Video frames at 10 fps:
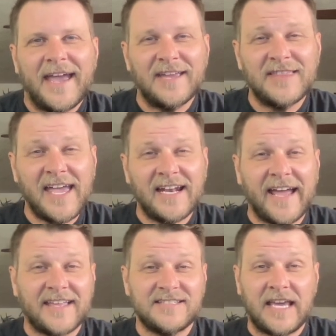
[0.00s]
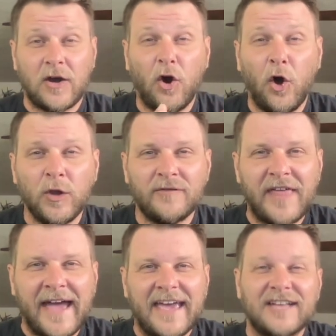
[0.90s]
And then I could take all of
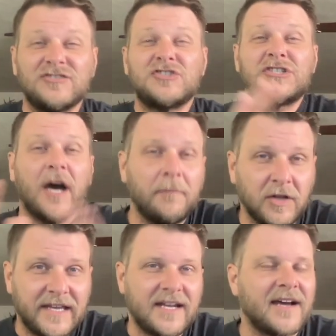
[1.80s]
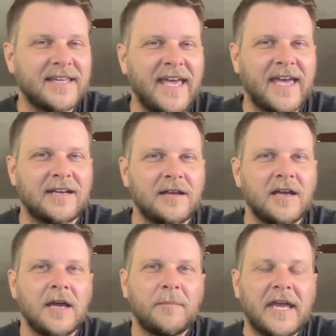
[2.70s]
that and double it again
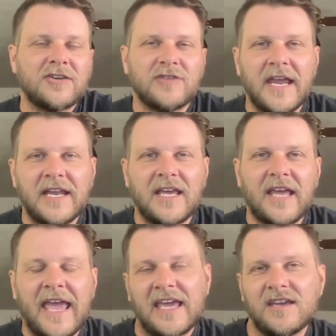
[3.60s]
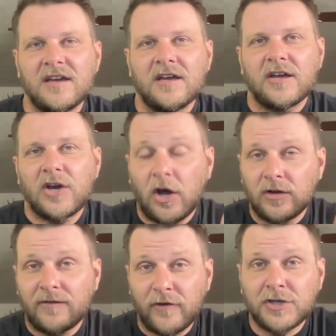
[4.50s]
by creating a
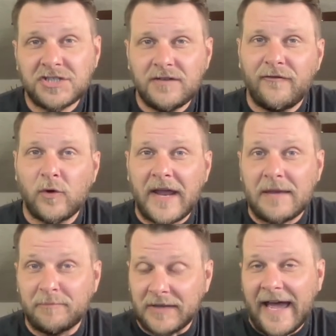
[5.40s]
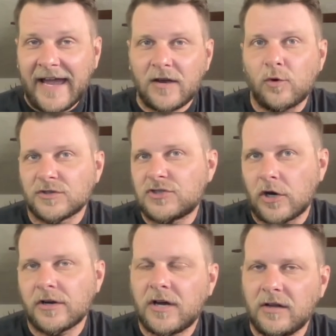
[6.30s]
color version for a black or
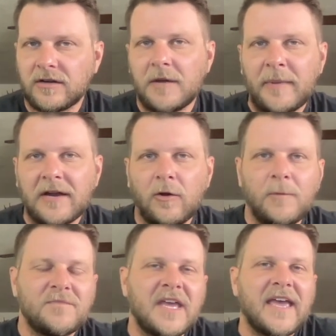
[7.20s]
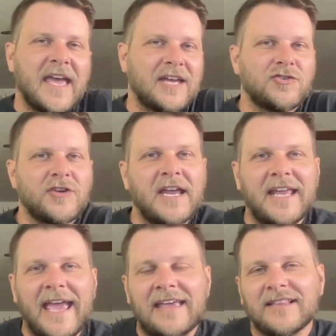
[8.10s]
dark color apparel and
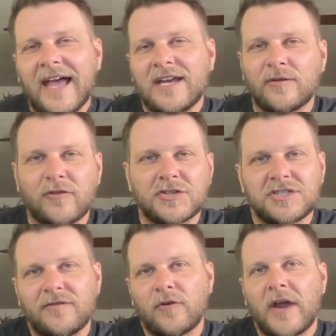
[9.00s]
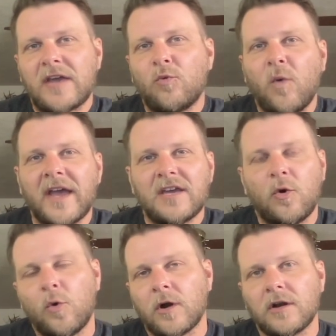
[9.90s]
creating a lighter version for a white
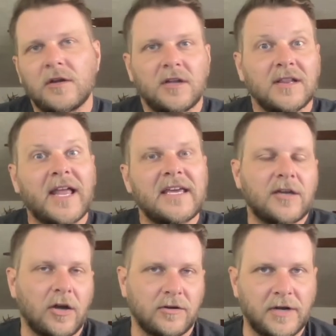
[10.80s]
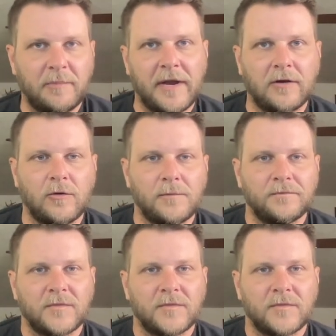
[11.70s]
or light colored apparel.